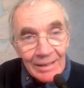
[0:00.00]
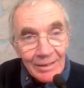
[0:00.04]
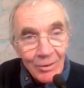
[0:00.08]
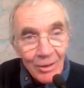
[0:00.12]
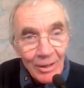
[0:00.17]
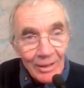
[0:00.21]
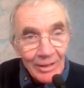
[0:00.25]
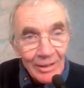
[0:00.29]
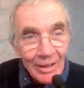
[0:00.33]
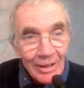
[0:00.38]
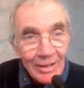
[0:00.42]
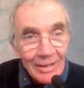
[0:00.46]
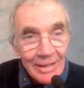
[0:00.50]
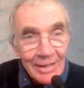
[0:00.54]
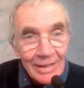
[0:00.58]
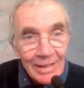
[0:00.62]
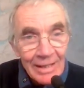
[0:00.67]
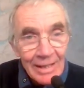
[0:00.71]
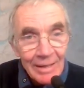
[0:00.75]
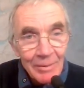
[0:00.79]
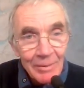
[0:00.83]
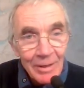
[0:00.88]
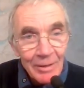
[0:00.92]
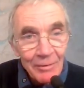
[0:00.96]
quite
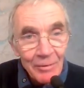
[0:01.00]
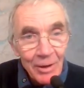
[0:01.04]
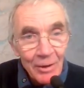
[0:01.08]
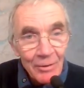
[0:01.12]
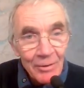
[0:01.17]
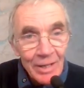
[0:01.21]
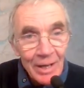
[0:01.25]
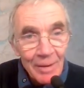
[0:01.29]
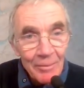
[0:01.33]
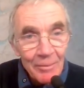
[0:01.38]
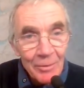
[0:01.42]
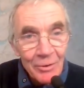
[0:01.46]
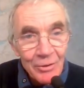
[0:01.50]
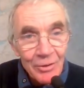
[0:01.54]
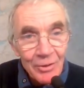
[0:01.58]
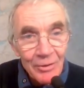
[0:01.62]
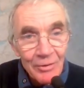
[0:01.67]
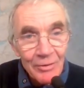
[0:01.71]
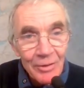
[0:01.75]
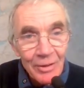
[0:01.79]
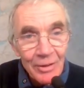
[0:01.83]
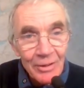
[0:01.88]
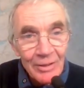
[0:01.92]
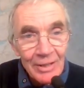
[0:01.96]
nicely with the flow temperature
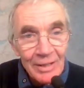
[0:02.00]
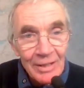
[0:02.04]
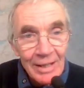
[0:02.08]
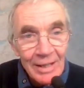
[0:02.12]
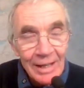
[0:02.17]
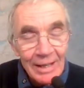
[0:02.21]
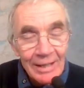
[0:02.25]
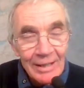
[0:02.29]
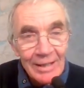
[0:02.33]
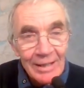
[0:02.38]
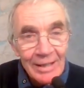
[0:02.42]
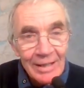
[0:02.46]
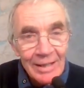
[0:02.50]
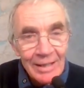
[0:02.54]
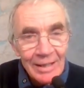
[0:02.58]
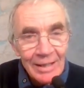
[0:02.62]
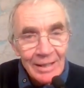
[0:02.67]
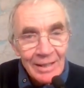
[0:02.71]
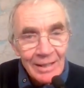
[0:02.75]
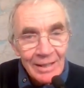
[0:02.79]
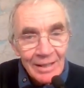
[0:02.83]
of 36,